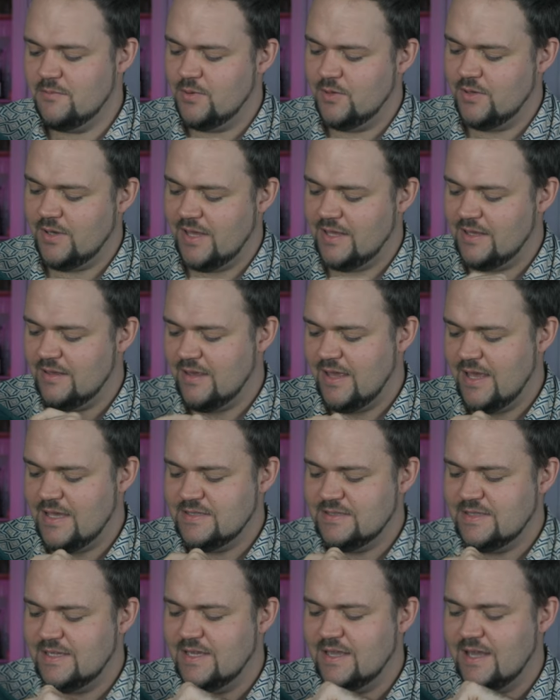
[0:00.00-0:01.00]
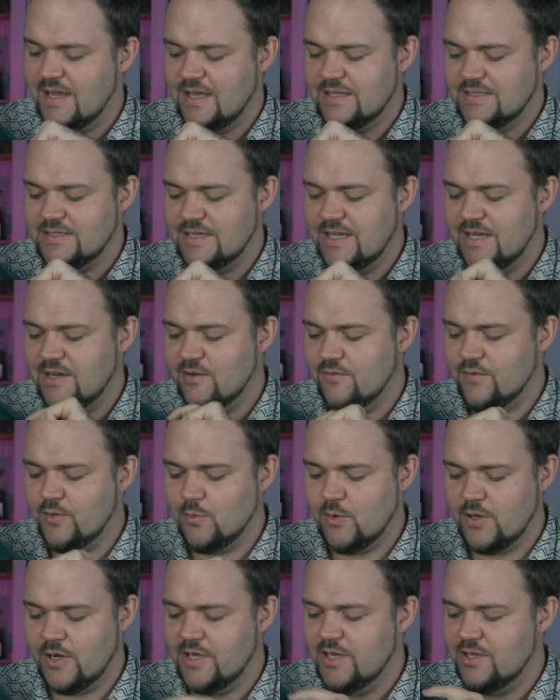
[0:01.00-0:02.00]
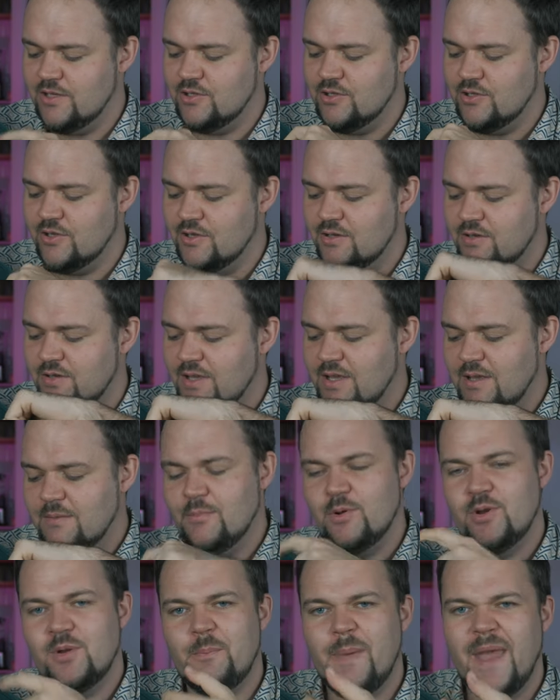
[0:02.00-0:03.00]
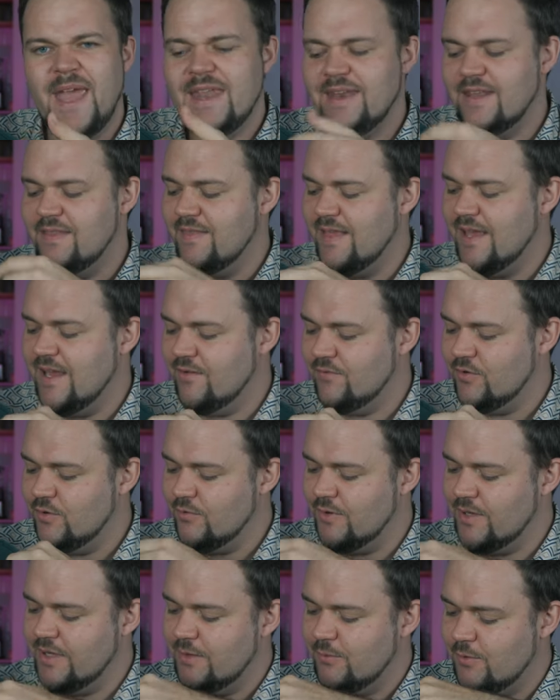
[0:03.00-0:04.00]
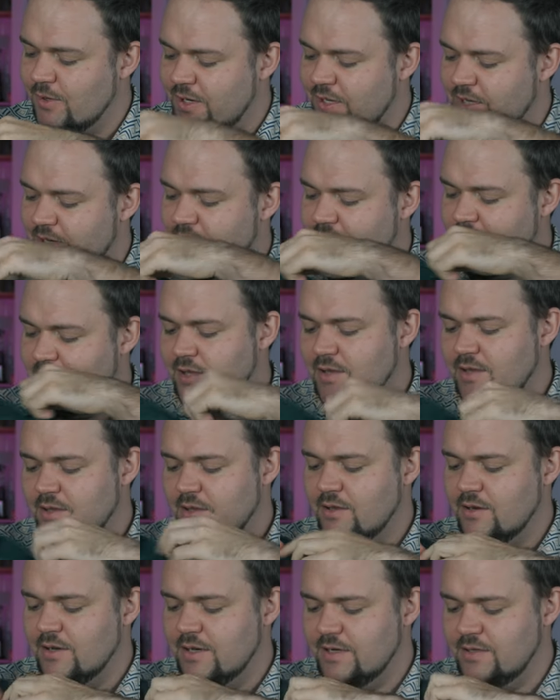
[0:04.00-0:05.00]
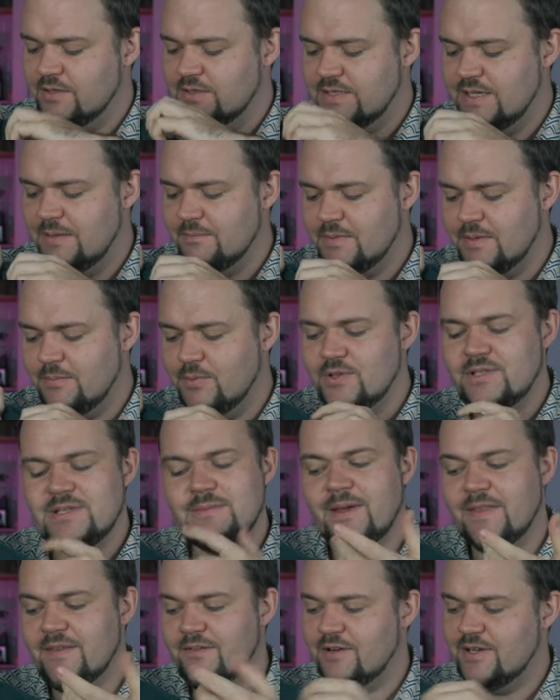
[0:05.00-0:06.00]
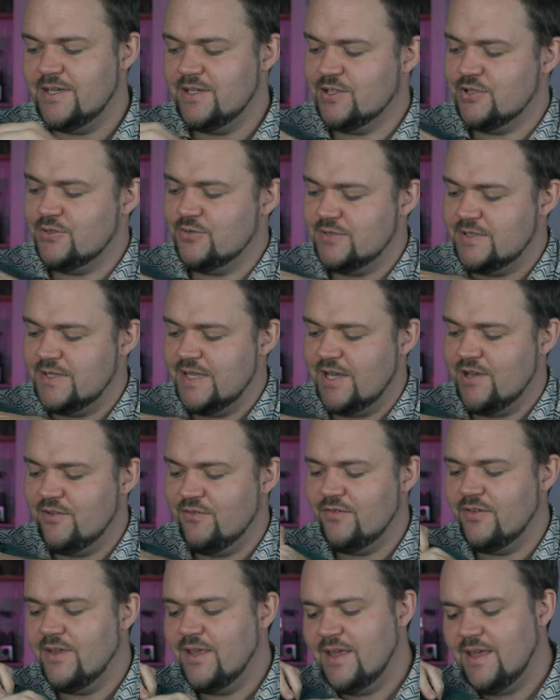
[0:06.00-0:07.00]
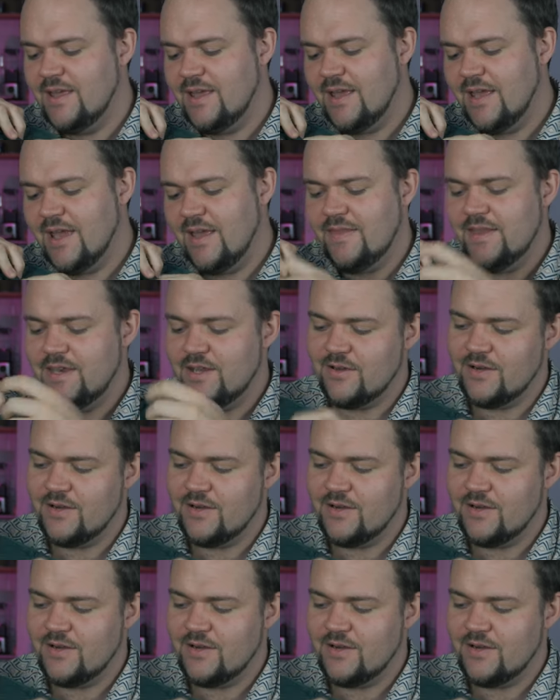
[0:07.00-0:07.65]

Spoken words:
can put like SD cards in here if you wanted, you could put a pen in there if you really wanted. You got a little zip to put some other additional stuff. And then you